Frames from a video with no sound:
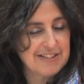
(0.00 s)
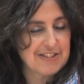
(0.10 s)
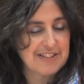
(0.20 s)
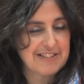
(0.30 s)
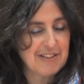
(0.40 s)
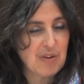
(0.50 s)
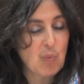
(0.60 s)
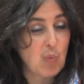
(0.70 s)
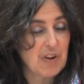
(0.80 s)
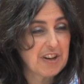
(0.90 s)
just
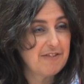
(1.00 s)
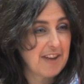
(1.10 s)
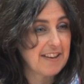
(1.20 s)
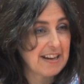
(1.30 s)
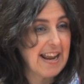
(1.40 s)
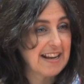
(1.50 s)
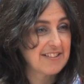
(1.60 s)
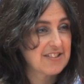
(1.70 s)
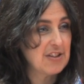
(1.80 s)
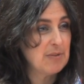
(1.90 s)
what it felt
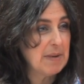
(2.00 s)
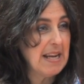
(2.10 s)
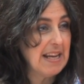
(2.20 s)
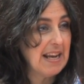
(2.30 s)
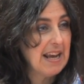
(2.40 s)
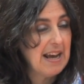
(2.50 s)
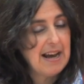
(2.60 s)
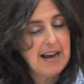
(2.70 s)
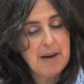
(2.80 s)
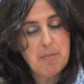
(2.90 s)
like to be
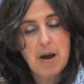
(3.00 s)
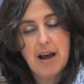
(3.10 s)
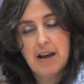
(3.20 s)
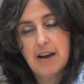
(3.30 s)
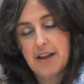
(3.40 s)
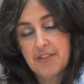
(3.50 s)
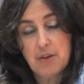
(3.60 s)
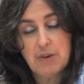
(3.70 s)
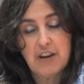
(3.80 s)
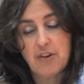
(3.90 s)

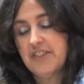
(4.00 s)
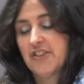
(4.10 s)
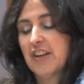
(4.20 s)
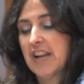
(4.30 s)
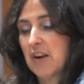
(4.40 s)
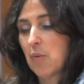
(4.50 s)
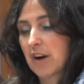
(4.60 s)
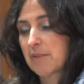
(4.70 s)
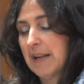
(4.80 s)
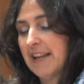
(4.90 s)
the only Christian in a
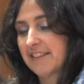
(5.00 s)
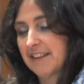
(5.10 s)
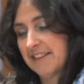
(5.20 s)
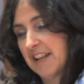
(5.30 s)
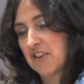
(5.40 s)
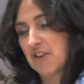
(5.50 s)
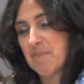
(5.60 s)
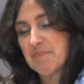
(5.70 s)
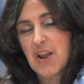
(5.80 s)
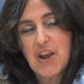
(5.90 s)
workplace,
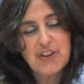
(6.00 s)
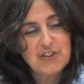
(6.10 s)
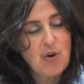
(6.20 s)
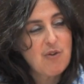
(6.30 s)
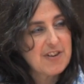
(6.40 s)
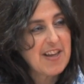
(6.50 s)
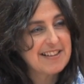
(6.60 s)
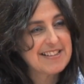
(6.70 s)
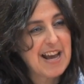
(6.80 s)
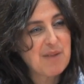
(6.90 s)
etc. So over
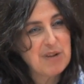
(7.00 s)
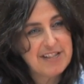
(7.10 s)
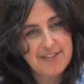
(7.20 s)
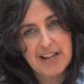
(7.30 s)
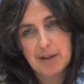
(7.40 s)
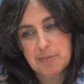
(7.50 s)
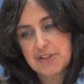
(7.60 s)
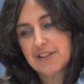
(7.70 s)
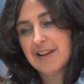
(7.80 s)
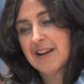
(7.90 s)
that time, we
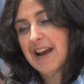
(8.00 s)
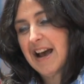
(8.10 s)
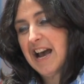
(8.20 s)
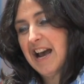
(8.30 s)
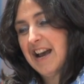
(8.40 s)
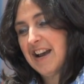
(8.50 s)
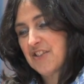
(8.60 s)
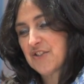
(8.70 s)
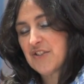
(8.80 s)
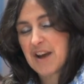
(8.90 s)
developed,
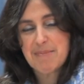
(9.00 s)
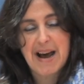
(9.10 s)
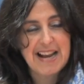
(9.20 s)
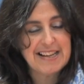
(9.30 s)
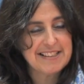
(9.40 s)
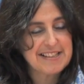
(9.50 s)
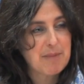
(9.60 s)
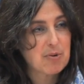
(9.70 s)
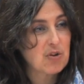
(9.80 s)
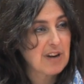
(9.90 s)
through that pilot,
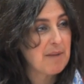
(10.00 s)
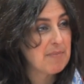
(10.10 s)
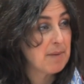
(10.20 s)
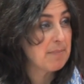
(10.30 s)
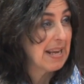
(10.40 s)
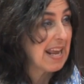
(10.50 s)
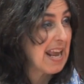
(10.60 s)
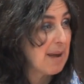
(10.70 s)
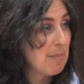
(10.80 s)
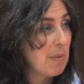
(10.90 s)
a program that
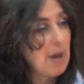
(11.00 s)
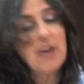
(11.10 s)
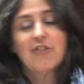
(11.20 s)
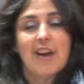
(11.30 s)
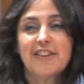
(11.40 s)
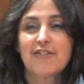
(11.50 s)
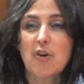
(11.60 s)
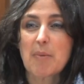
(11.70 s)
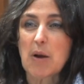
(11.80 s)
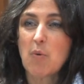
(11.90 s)
became
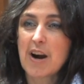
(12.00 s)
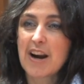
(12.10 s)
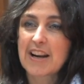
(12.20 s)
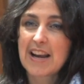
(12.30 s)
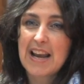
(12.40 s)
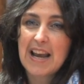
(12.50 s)
Transforming Work.